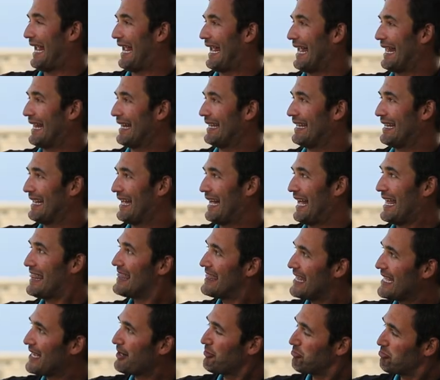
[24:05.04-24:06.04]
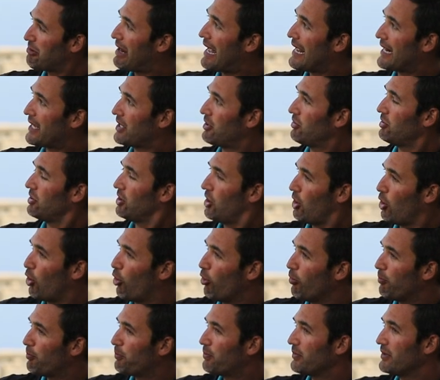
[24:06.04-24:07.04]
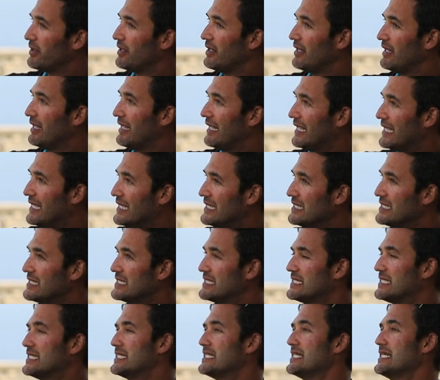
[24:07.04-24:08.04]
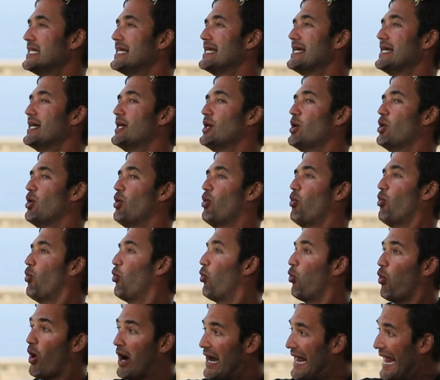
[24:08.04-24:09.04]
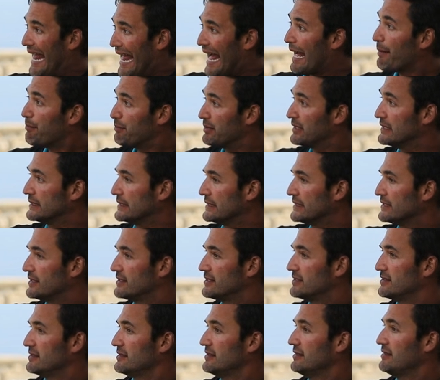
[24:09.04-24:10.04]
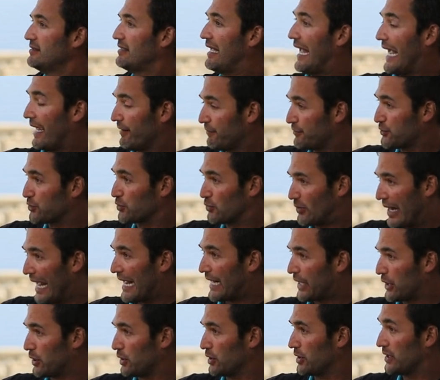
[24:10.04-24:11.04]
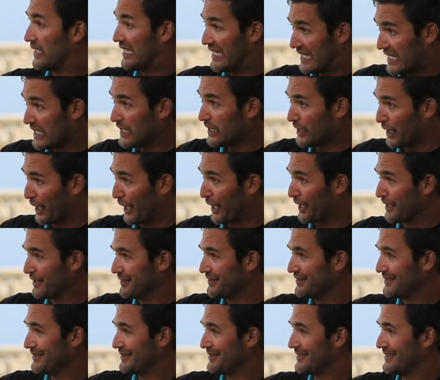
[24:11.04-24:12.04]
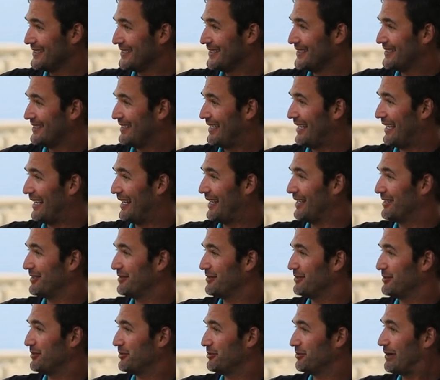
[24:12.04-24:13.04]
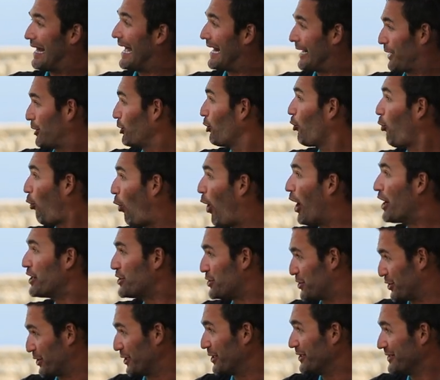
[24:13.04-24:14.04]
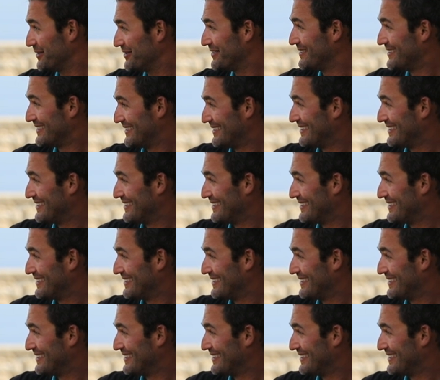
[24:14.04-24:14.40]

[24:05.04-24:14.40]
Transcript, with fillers: and I think radical hope is what happens after radical healing and radical wonder